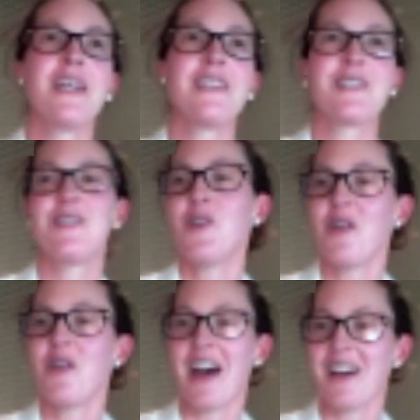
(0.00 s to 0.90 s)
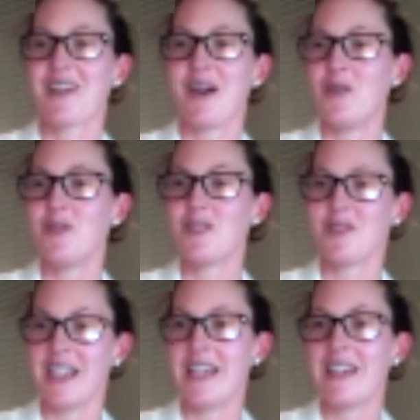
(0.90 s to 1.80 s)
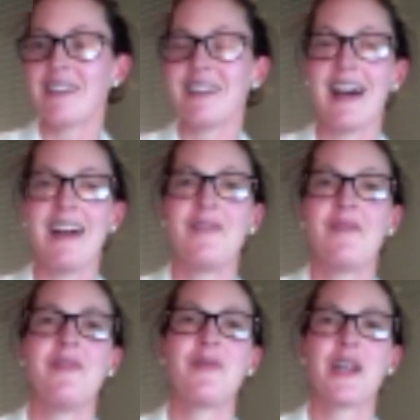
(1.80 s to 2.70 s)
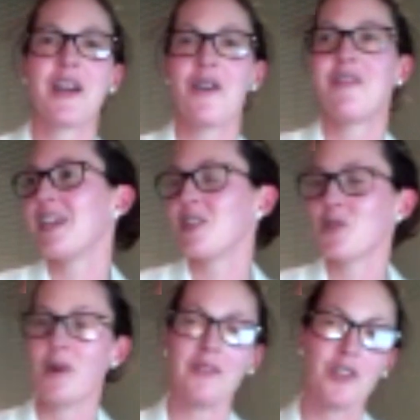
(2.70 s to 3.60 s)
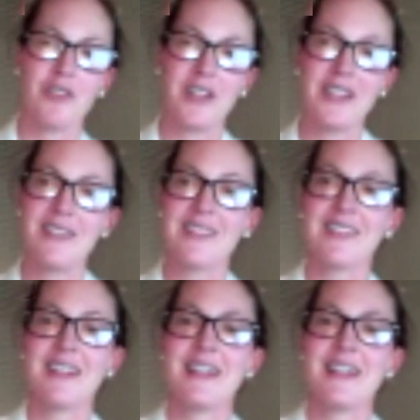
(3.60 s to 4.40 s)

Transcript: It's not that cold, really. We're currently at 12 degrees.